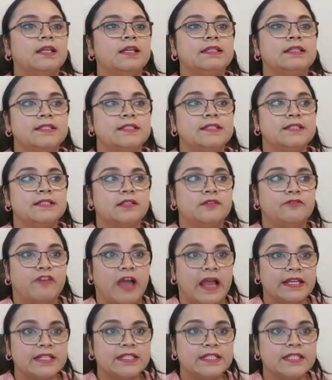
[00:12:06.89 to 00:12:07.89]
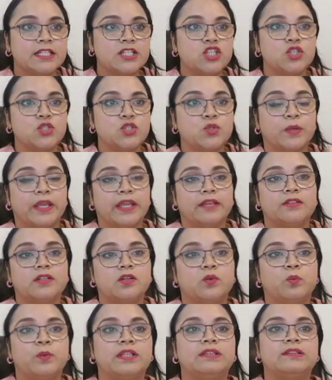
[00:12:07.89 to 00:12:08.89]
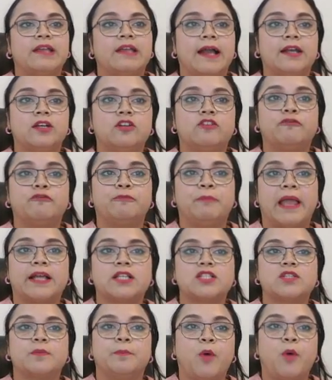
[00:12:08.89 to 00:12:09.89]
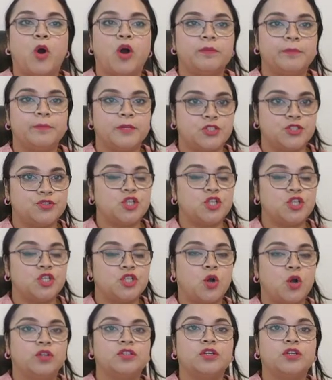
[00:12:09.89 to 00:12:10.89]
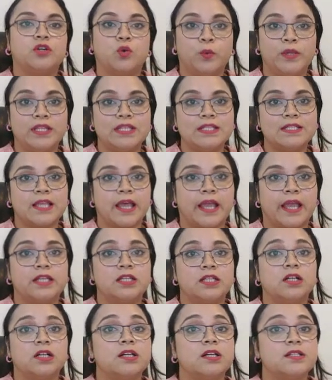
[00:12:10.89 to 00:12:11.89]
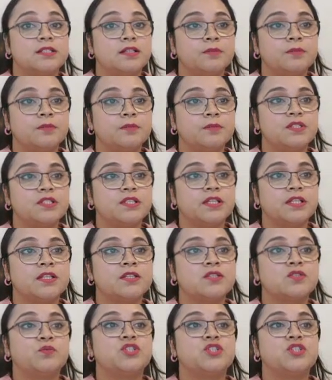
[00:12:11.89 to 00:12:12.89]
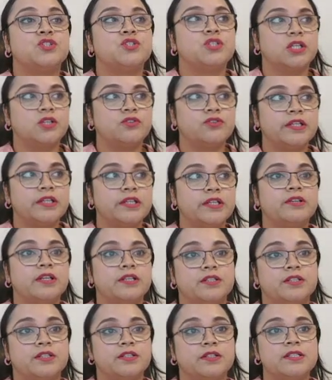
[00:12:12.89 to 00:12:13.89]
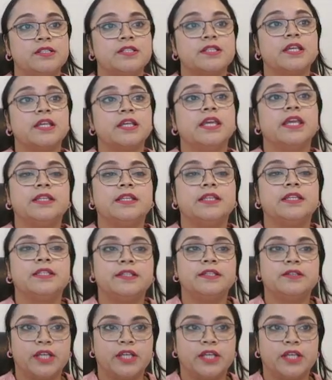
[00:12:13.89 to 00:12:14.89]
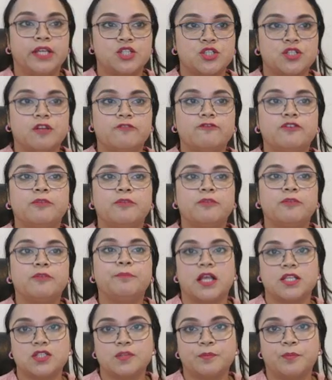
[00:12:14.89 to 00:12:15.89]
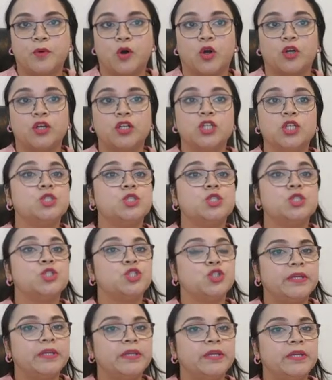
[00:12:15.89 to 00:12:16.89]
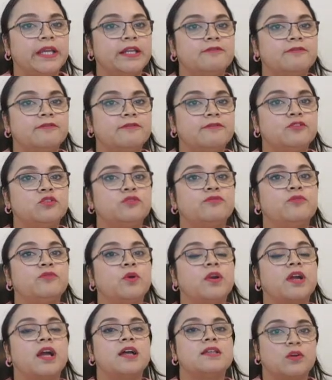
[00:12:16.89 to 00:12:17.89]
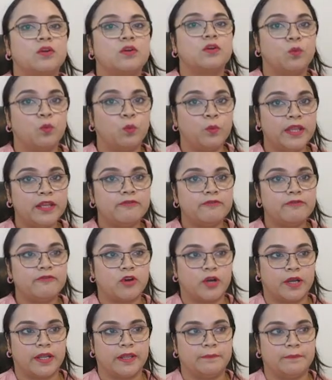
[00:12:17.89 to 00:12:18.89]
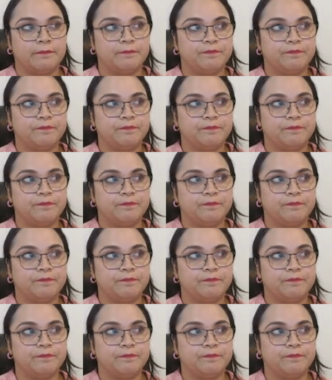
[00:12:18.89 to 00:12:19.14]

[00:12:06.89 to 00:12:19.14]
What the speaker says: This advantage, together with that of black's pawn majority on the queen side, a circumstance which generally results in the creation of a passed pawn, should be enough to forecast a win for him.